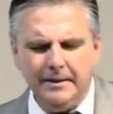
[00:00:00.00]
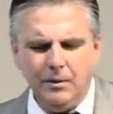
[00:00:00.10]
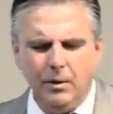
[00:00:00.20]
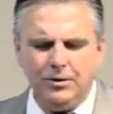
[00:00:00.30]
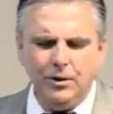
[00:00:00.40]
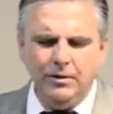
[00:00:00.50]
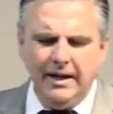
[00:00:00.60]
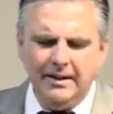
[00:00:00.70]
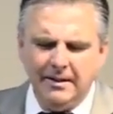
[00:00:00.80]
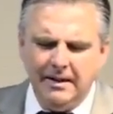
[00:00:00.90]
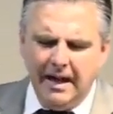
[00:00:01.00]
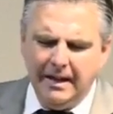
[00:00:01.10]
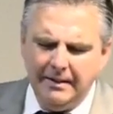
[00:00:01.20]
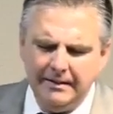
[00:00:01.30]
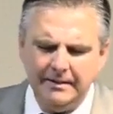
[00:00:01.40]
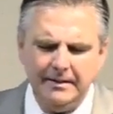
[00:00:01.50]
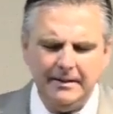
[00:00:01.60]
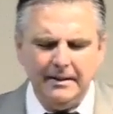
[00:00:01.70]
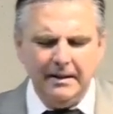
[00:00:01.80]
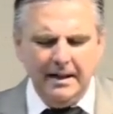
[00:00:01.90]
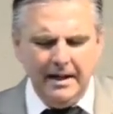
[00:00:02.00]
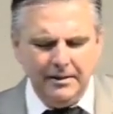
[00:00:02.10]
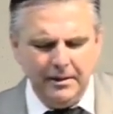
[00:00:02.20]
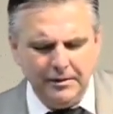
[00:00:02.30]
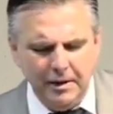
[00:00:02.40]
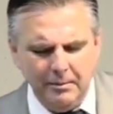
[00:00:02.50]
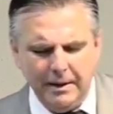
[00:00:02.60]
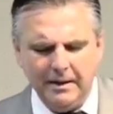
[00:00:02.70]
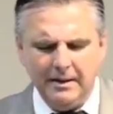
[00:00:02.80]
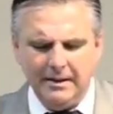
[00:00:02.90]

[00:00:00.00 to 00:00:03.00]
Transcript: What you need today, ladies and gentlemen,